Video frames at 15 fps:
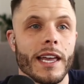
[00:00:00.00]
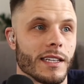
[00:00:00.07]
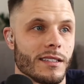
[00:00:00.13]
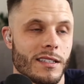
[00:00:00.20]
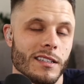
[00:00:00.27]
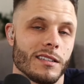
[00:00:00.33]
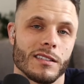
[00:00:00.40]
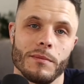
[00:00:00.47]
Is
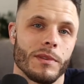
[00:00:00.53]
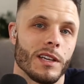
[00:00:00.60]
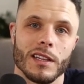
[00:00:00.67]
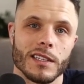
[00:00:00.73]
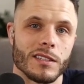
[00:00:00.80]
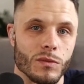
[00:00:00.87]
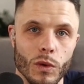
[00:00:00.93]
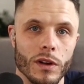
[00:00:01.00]
this something
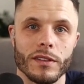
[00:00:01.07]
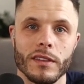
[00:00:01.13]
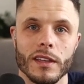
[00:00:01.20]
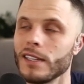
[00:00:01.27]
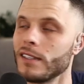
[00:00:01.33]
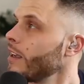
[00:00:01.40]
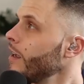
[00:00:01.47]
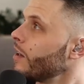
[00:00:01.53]
that's worth it?
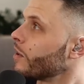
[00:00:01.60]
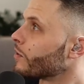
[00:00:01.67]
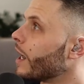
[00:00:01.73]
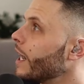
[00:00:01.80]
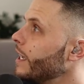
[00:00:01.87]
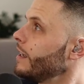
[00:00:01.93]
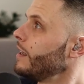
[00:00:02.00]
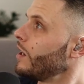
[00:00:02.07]

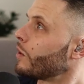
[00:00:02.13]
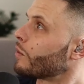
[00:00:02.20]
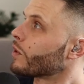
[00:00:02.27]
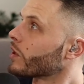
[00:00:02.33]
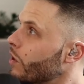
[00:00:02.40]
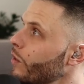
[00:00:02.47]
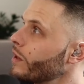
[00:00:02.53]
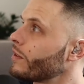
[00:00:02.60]
Right? We're
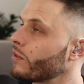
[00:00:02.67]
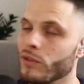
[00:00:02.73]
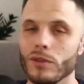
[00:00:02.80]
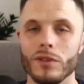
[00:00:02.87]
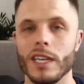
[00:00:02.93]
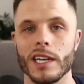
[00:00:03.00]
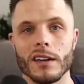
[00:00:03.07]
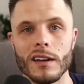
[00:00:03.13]
going through
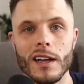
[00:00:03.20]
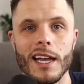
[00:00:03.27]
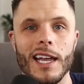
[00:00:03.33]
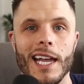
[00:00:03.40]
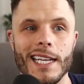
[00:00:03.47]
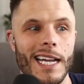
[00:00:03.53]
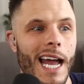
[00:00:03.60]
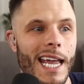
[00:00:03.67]
here,
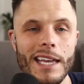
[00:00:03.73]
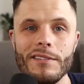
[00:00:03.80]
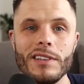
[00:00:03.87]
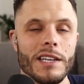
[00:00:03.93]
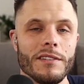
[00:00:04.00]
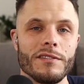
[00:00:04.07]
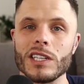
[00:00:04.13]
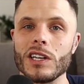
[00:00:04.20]
and I haven't
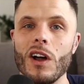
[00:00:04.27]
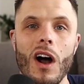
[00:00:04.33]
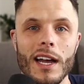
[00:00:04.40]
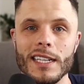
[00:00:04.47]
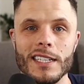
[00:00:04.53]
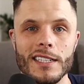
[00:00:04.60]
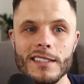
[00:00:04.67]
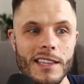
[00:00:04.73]
even
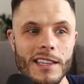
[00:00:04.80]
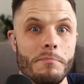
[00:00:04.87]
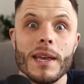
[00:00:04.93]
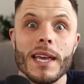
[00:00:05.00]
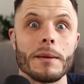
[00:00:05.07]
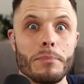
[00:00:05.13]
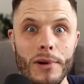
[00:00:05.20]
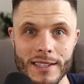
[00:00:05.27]
gotten into the
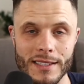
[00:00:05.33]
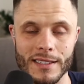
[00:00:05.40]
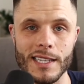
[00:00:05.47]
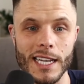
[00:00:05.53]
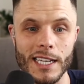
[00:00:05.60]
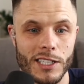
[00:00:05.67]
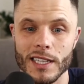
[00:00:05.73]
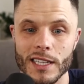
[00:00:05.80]
big
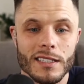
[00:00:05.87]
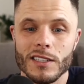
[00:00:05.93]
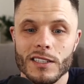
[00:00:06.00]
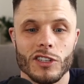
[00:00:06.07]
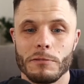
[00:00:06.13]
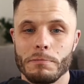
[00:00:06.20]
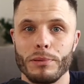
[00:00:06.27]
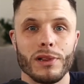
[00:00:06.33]
presentation. This is
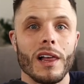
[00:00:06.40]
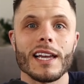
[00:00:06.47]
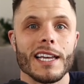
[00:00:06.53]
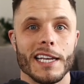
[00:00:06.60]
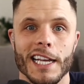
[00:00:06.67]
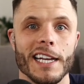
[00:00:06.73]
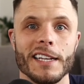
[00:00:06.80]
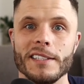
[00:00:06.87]
just
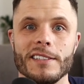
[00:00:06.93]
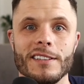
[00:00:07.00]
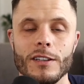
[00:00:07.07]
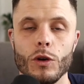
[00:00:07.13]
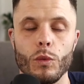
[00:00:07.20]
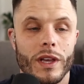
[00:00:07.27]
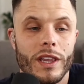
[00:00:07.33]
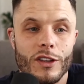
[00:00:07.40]
plugging in
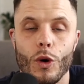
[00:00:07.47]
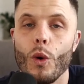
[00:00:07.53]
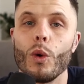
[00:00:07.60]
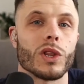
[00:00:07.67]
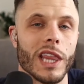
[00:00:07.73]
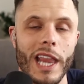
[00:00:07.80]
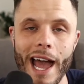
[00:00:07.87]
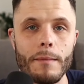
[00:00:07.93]
with an
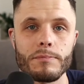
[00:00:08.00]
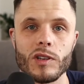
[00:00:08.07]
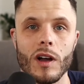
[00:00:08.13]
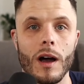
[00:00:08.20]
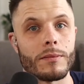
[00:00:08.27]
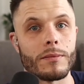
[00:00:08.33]
old laptop.